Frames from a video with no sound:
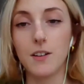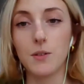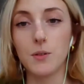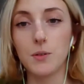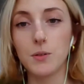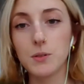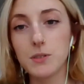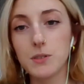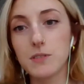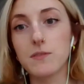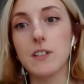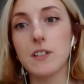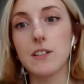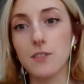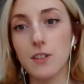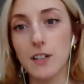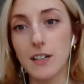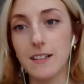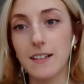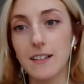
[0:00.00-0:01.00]
all of these
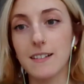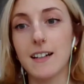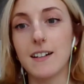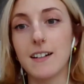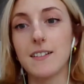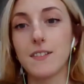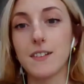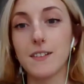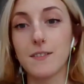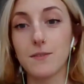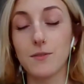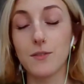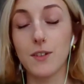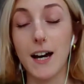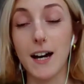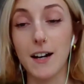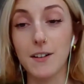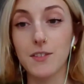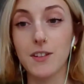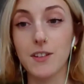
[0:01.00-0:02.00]
crises
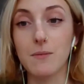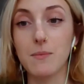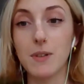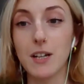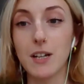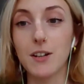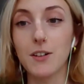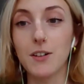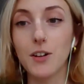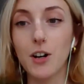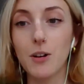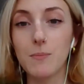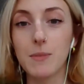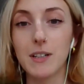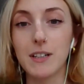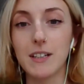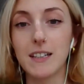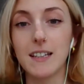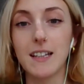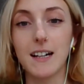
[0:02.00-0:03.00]
have something in
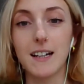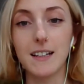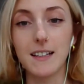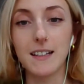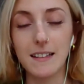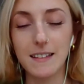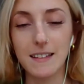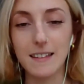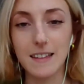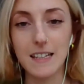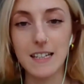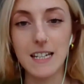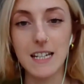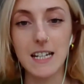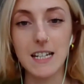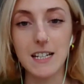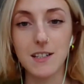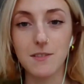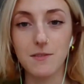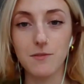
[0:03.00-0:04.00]
common, and that is the
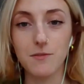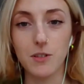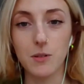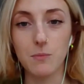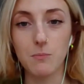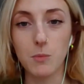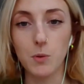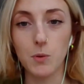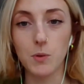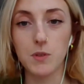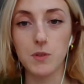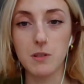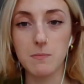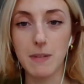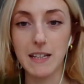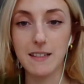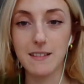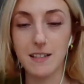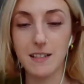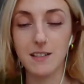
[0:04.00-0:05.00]
need for more
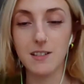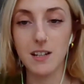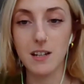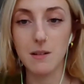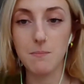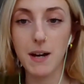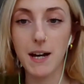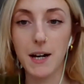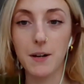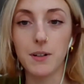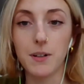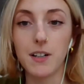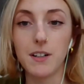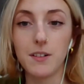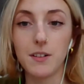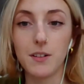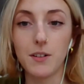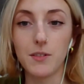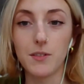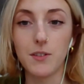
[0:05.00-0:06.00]
domestic cheap
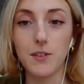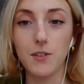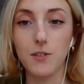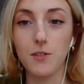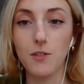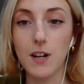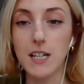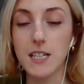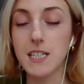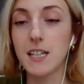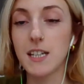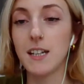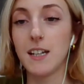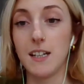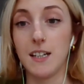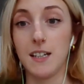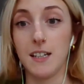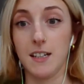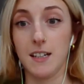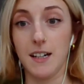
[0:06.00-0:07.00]
power on the grid
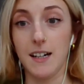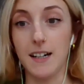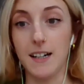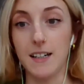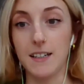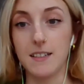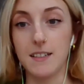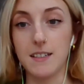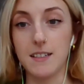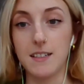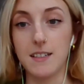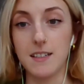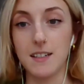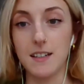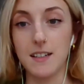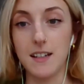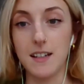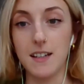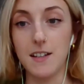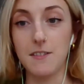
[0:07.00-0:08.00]
and
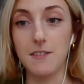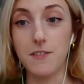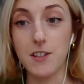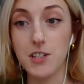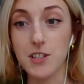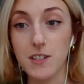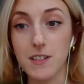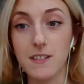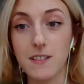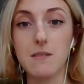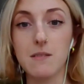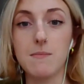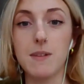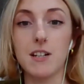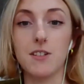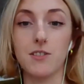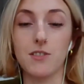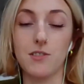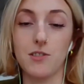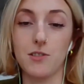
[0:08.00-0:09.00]
efficiency
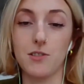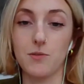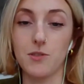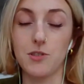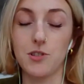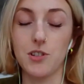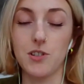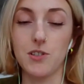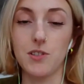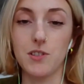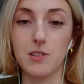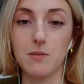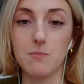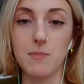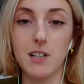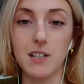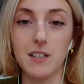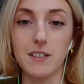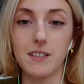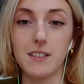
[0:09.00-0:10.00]
measures to reduce
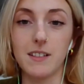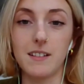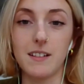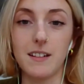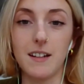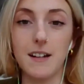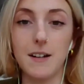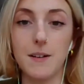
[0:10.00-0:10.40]
demand,